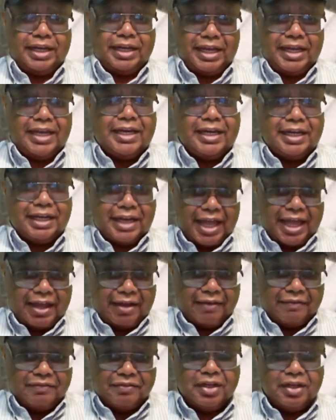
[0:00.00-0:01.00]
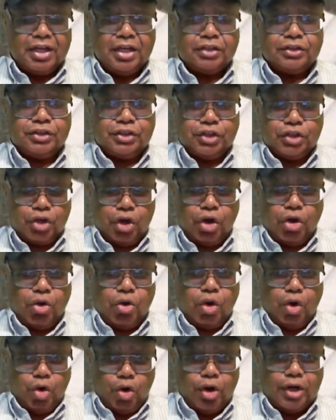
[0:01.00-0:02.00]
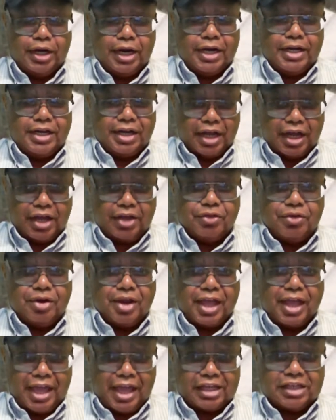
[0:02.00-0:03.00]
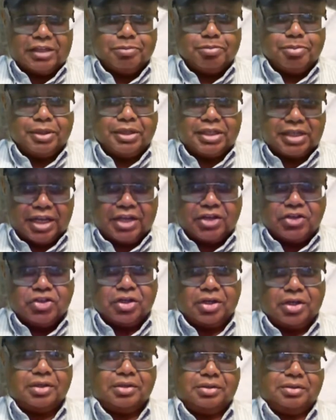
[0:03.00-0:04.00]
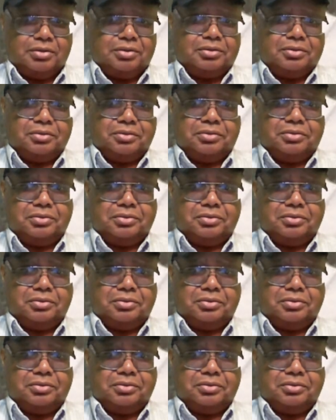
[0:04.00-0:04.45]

when he left to go on another expedition?